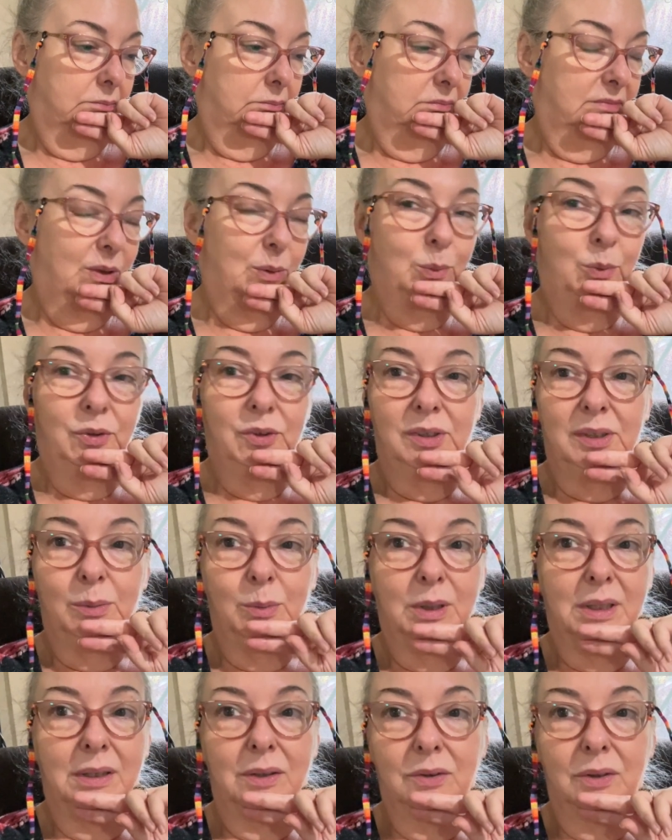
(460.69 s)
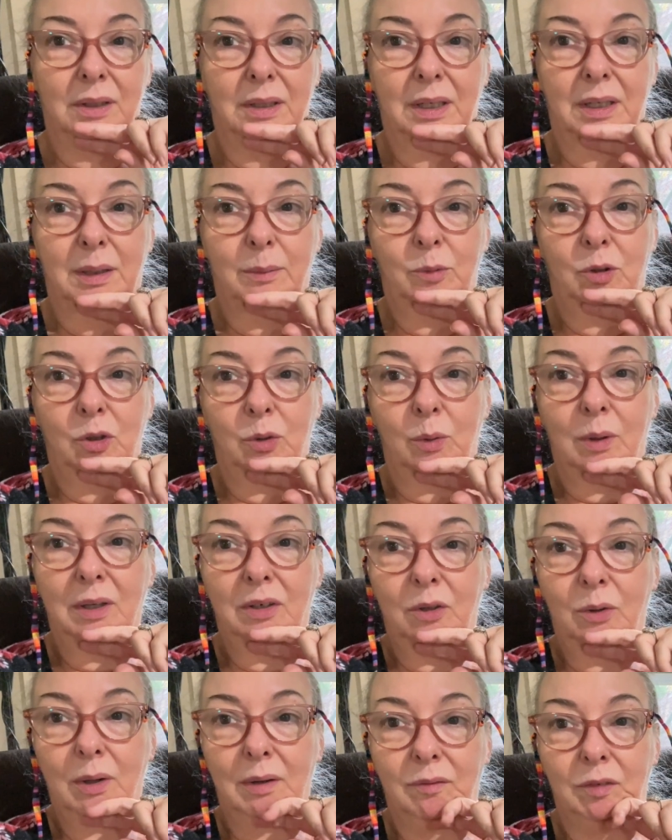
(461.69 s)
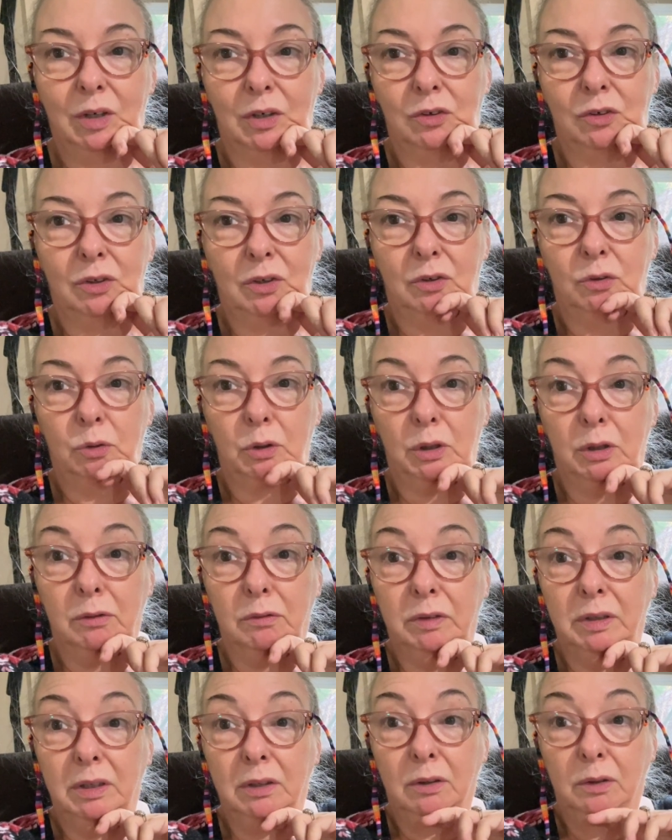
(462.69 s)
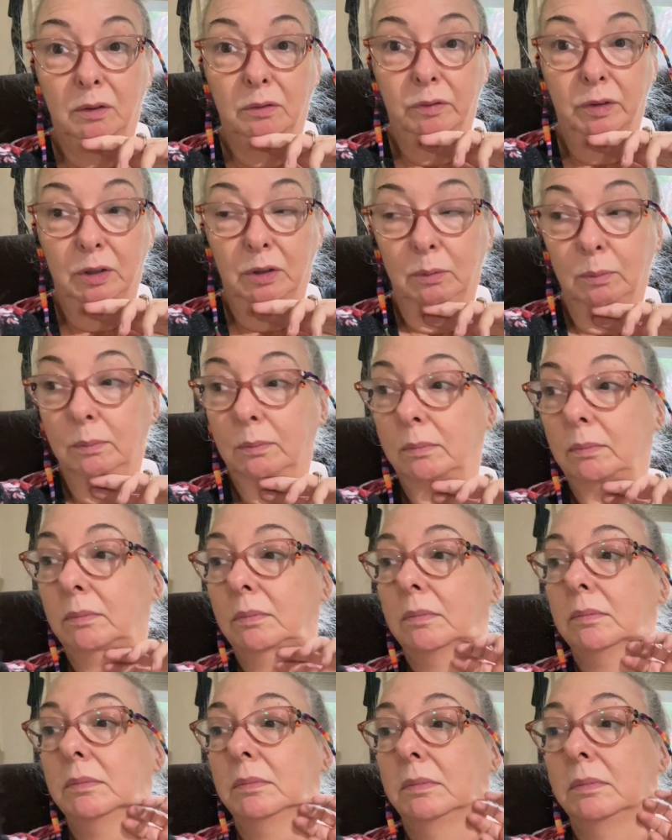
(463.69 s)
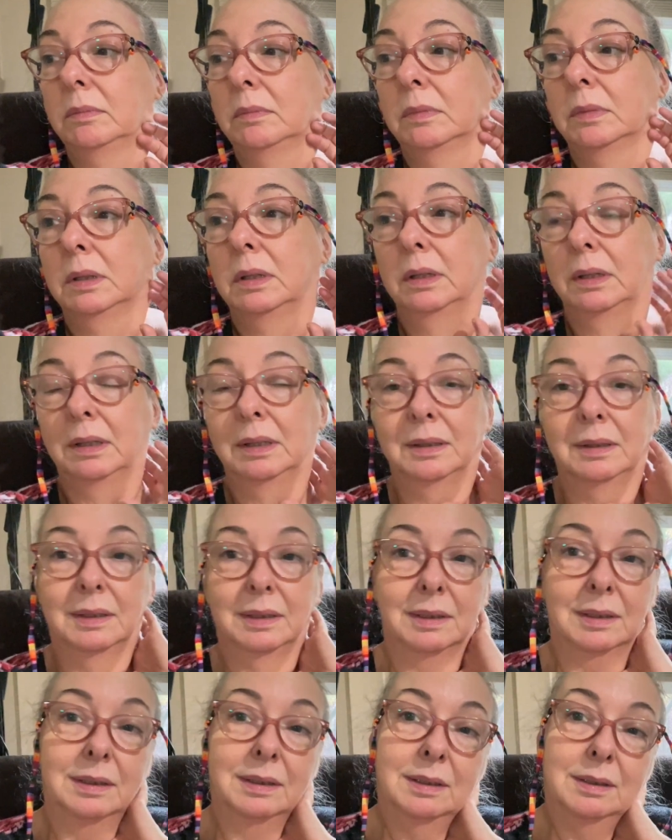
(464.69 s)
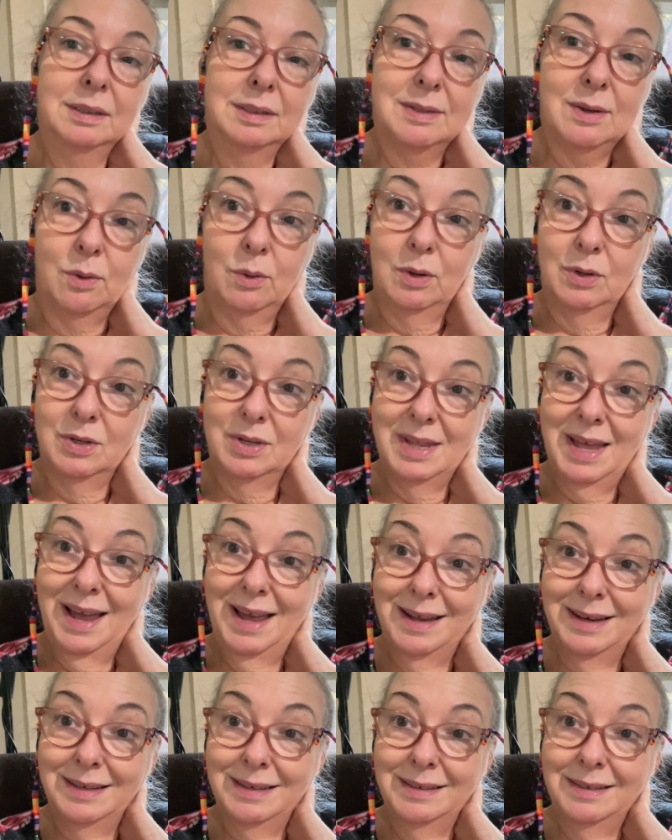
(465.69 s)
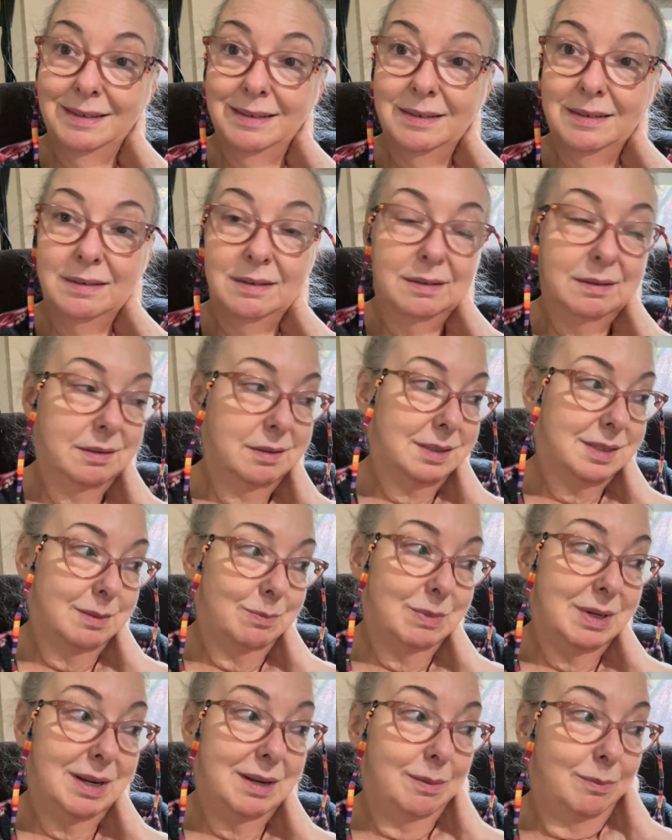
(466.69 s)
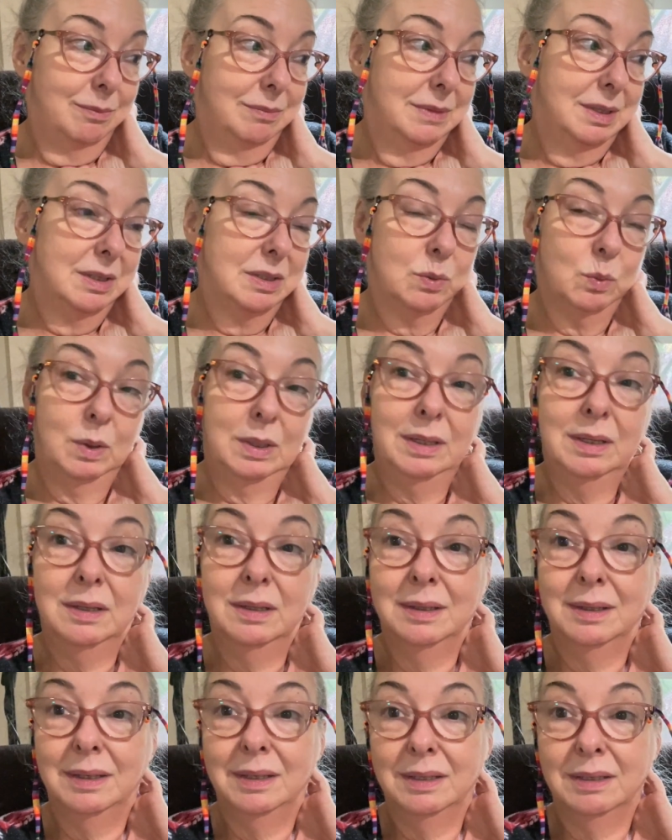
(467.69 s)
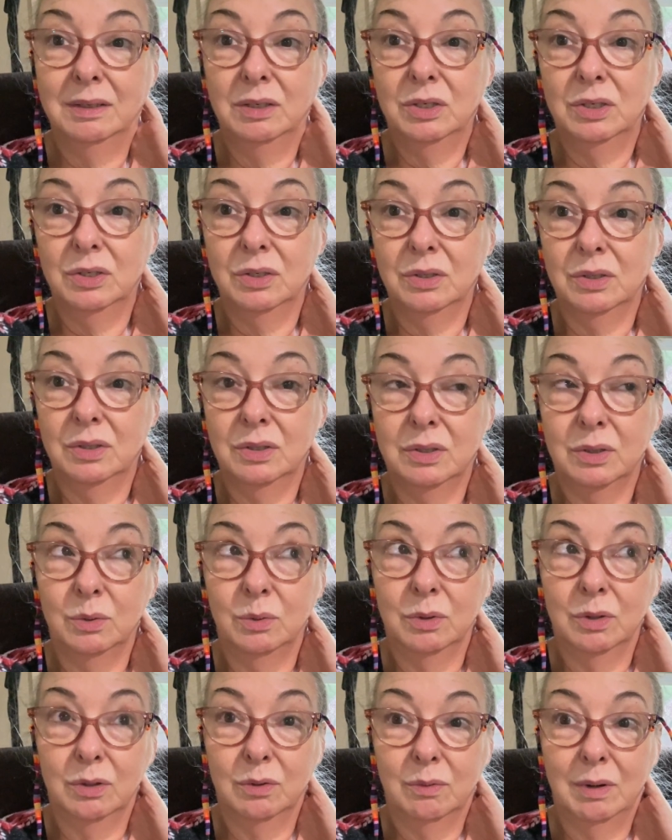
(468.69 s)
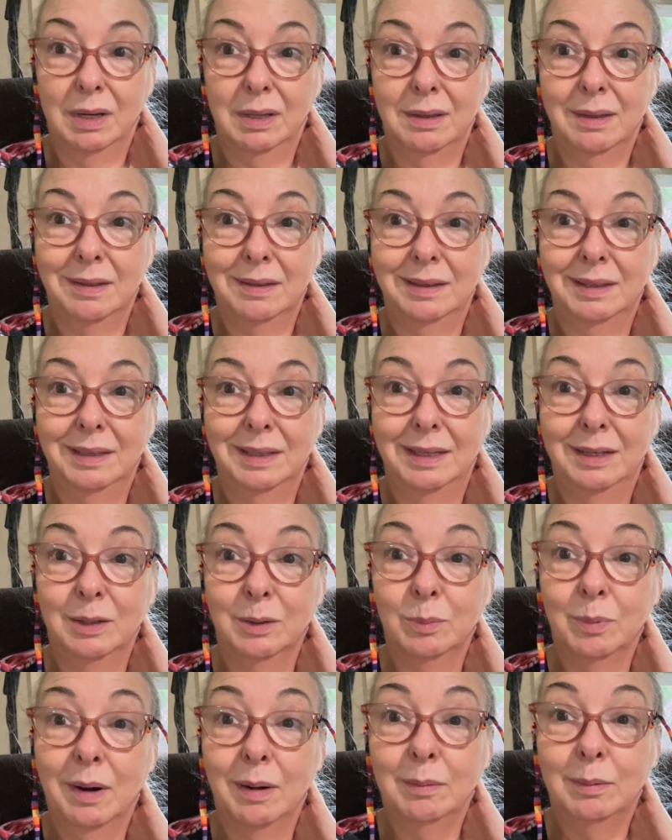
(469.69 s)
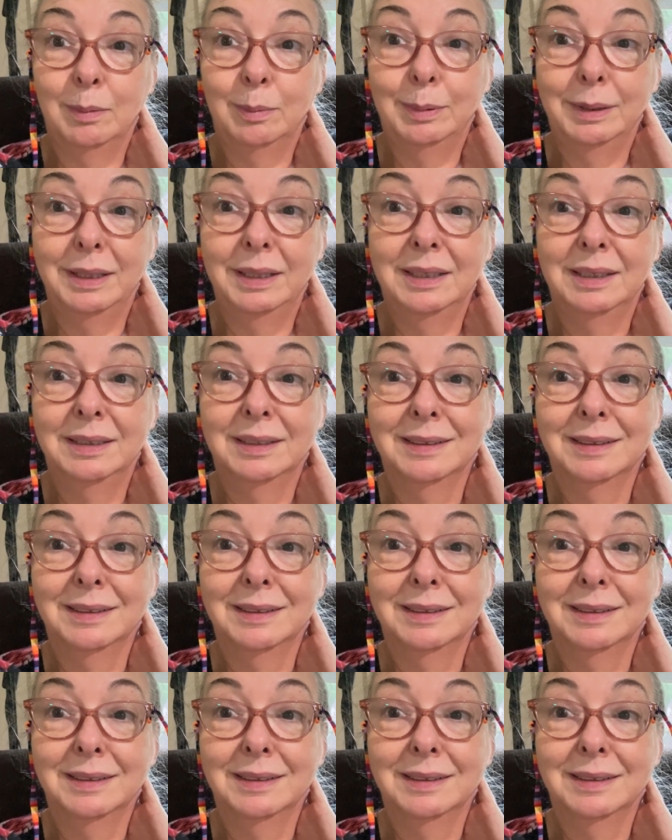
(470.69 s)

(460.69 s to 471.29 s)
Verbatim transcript: then we'll see what else I get up to. I do have an artsy trio video to film. So there's that sometime this week ish, sooner rather than later, probably.